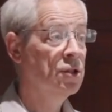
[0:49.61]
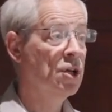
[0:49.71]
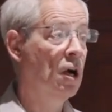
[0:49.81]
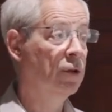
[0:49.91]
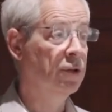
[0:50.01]

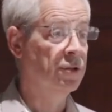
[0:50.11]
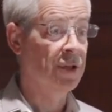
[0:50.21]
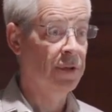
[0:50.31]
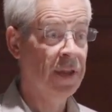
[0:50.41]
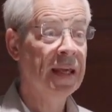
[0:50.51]

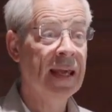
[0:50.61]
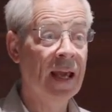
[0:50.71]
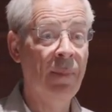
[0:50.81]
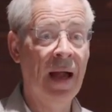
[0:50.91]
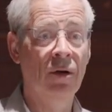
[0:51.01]
childhoods and
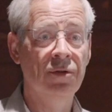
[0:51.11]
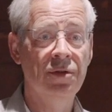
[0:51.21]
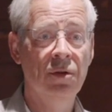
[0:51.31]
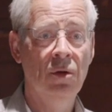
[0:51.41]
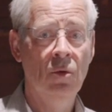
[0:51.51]
thinking about